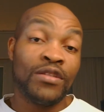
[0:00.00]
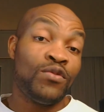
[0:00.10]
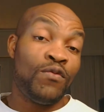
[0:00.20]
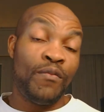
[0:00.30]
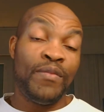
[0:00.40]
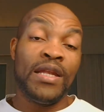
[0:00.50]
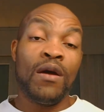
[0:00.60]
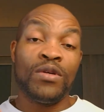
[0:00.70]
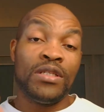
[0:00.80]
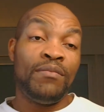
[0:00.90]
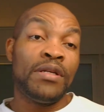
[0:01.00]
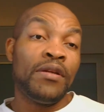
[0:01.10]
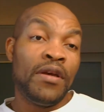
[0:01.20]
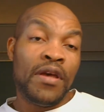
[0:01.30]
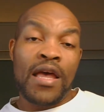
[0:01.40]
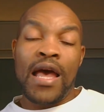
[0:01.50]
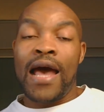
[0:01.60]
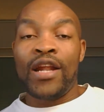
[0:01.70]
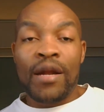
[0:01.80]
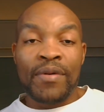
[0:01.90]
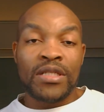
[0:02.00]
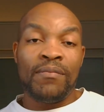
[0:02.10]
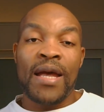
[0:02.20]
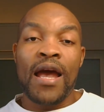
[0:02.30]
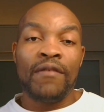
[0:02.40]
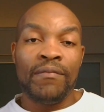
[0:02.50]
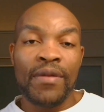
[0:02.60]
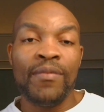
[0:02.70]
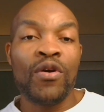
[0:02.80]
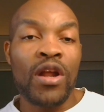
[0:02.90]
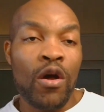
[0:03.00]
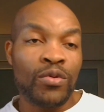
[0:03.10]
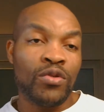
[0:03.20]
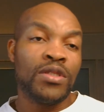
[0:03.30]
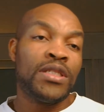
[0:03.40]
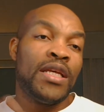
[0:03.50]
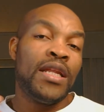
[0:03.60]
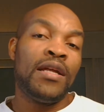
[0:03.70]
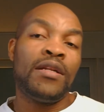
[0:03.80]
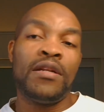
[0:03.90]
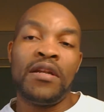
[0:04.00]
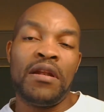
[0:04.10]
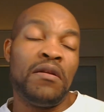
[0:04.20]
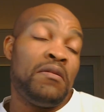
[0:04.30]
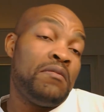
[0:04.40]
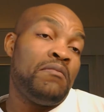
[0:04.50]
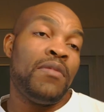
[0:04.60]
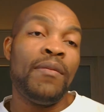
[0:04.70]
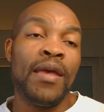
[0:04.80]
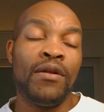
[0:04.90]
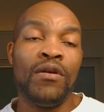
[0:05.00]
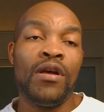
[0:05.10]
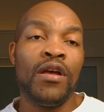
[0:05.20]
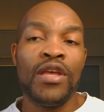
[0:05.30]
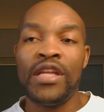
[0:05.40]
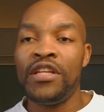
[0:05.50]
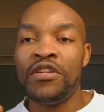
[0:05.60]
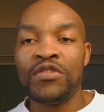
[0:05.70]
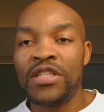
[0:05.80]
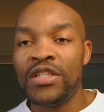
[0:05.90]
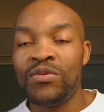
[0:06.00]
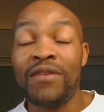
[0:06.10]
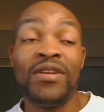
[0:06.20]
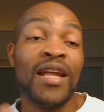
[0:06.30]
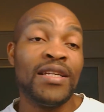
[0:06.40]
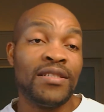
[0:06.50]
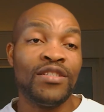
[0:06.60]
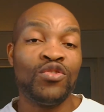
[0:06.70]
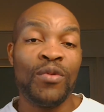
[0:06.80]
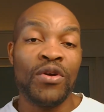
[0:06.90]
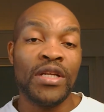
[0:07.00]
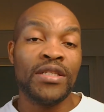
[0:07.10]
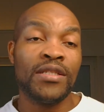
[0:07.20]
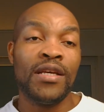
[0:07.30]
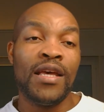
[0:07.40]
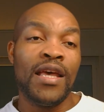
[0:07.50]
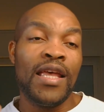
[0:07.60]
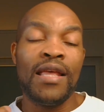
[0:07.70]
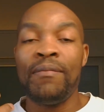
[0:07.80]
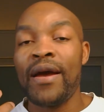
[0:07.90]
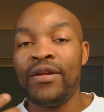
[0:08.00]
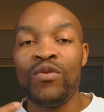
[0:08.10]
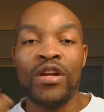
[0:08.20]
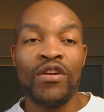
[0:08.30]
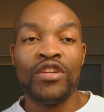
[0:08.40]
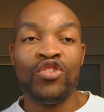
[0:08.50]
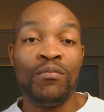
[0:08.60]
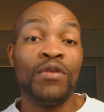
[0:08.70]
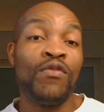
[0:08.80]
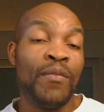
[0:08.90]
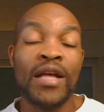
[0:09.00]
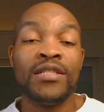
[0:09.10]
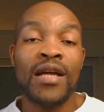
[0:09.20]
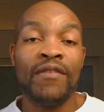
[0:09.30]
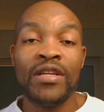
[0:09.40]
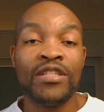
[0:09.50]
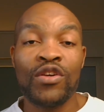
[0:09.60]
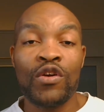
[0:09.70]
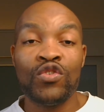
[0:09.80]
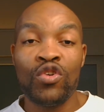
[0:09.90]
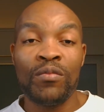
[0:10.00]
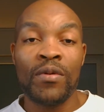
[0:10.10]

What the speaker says: So for me, that was it. But another person might have maybe other options saying that maybe he doesn't need to have the license, to be honest. He might do another job. But for me, I didn't have any second job.